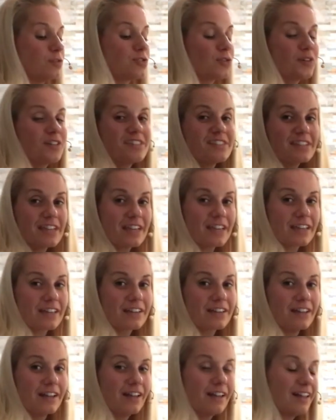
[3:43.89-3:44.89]

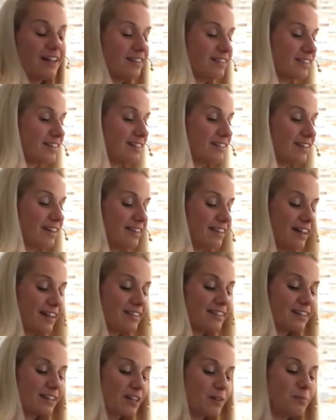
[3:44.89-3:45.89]
Joystick, things like
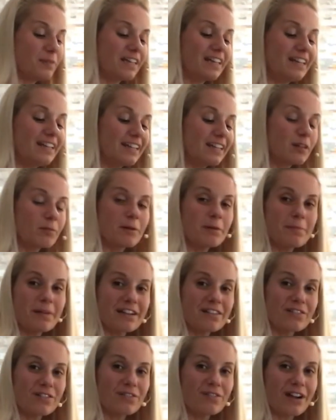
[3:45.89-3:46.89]
that, that can be a little bit
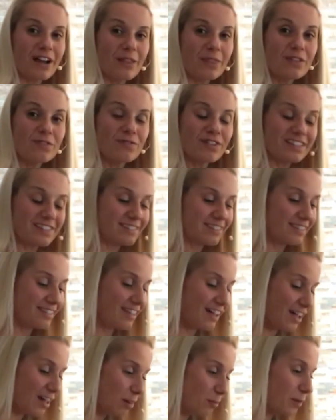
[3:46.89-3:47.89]
better around the wrist
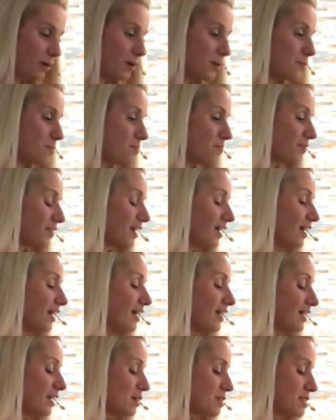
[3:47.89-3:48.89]
and the elbow.
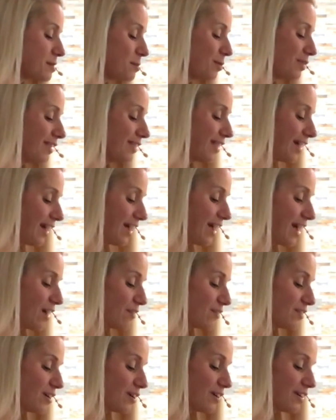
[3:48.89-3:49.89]
Now, something that I
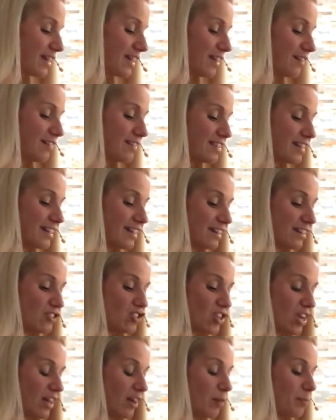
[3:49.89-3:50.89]
haven't got here is a little
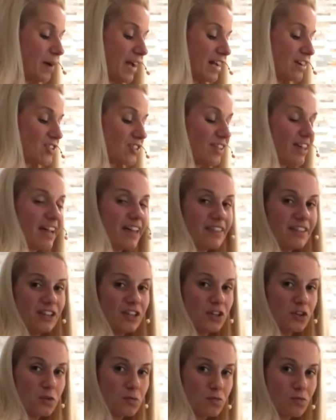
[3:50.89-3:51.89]
gel patch there that
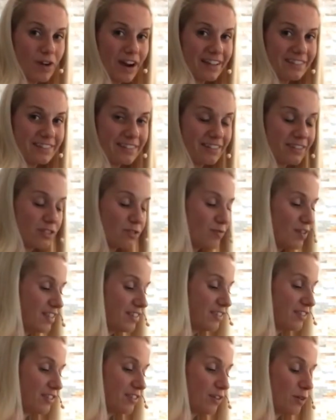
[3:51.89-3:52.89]
you can rest the
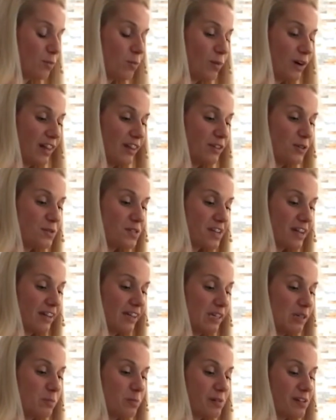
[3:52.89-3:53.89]
wrists on while you
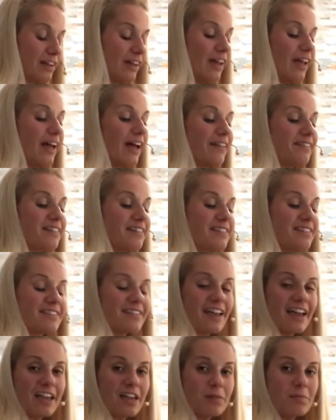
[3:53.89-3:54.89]
type, and the
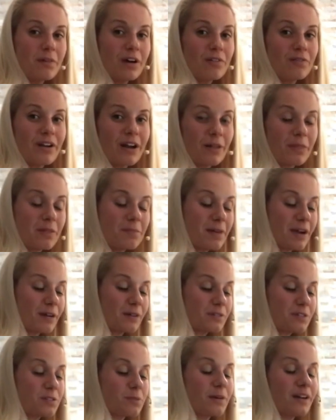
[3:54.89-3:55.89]
same around the
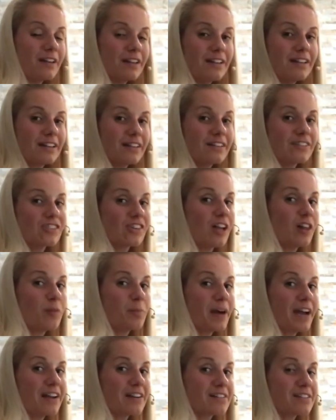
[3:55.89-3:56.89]
mouse as well, a little gel
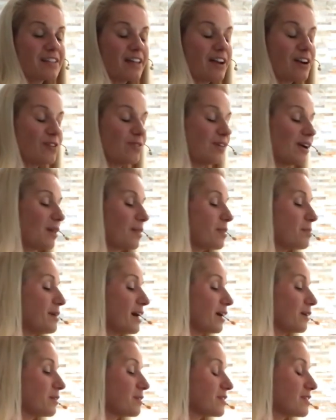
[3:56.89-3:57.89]
patch there around the
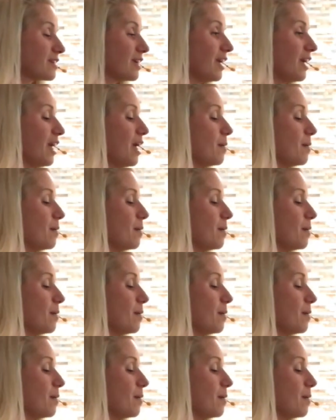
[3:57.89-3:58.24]
mouse.